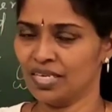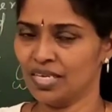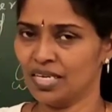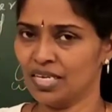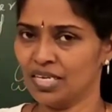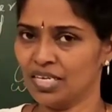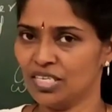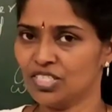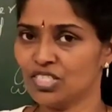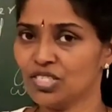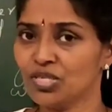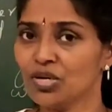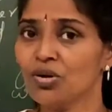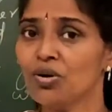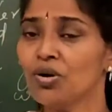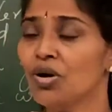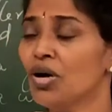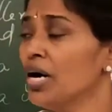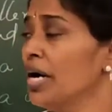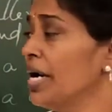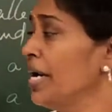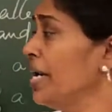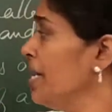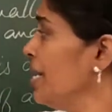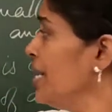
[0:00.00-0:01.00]
So,
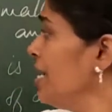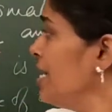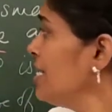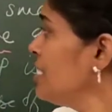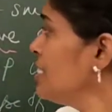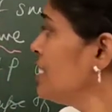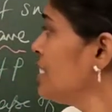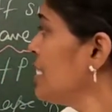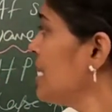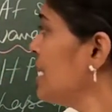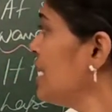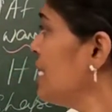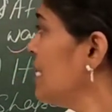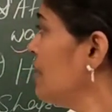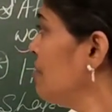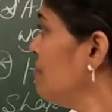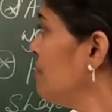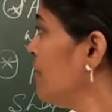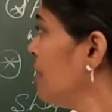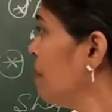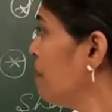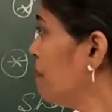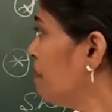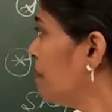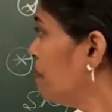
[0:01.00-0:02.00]
each and
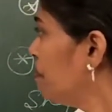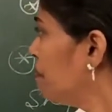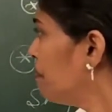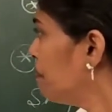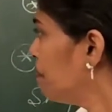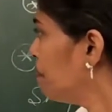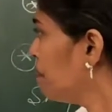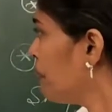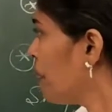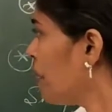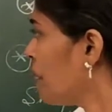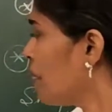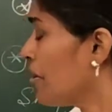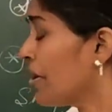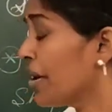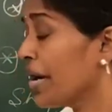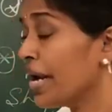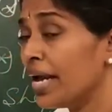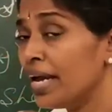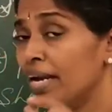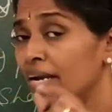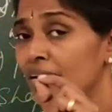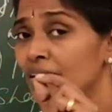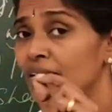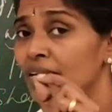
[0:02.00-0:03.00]
every
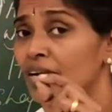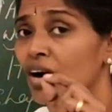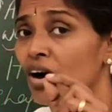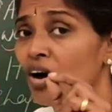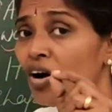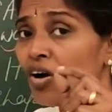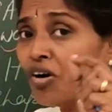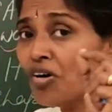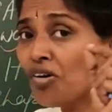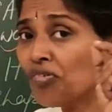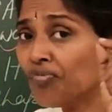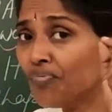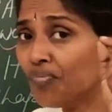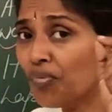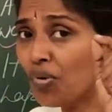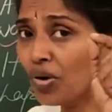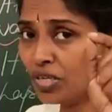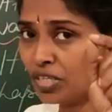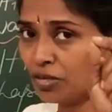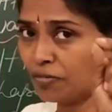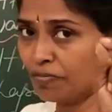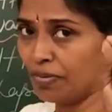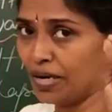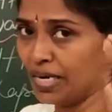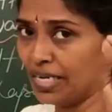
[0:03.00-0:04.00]
point of water
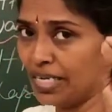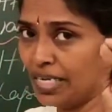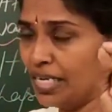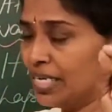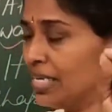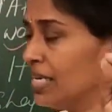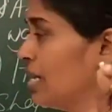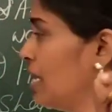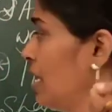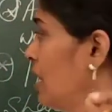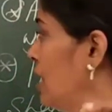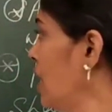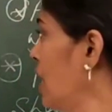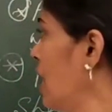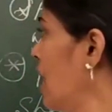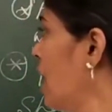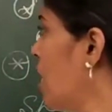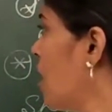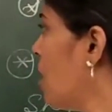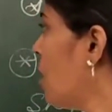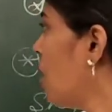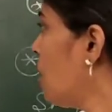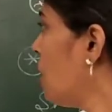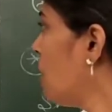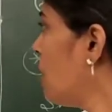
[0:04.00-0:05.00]
particle
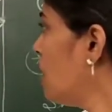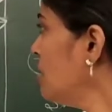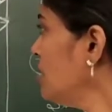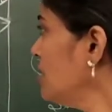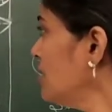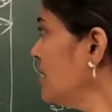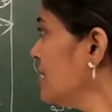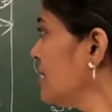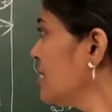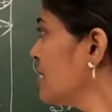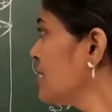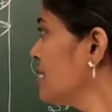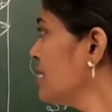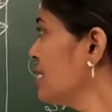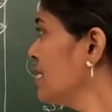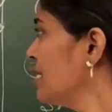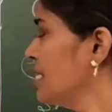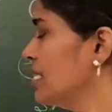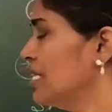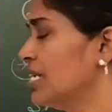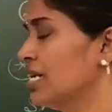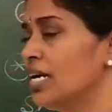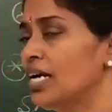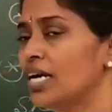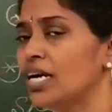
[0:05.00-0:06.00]
on the
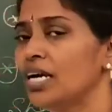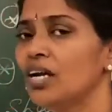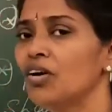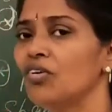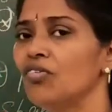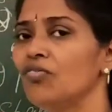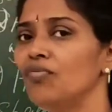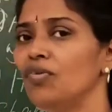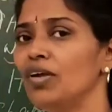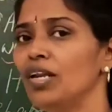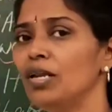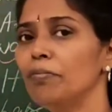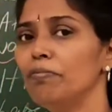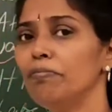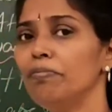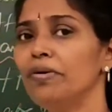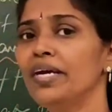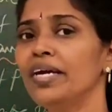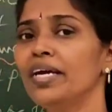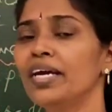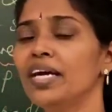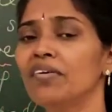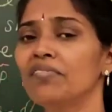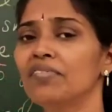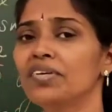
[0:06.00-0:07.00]
circle will
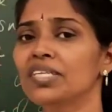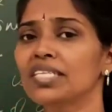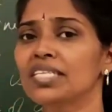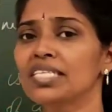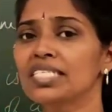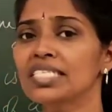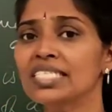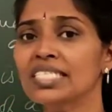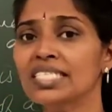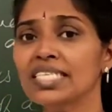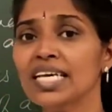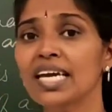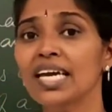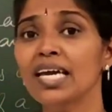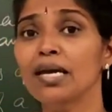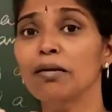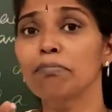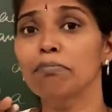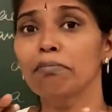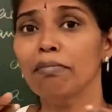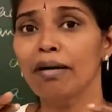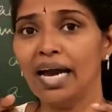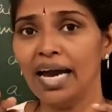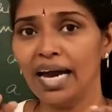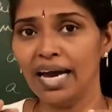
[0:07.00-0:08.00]
behave in the same
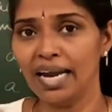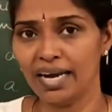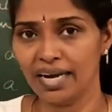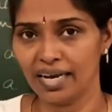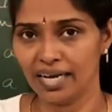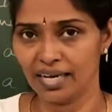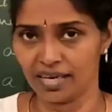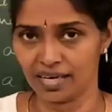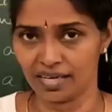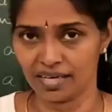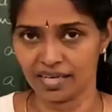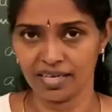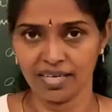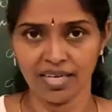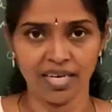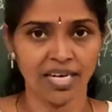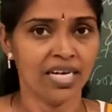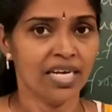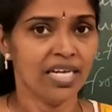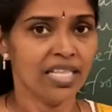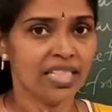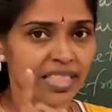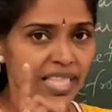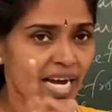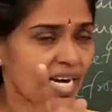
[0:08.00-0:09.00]
manner.
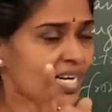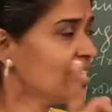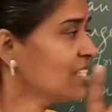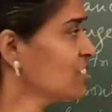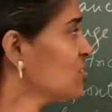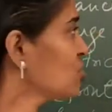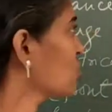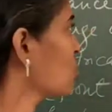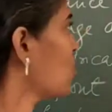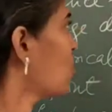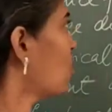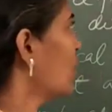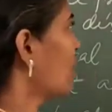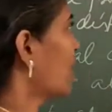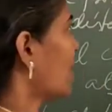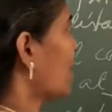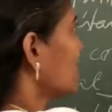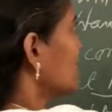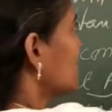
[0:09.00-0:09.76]
That is called as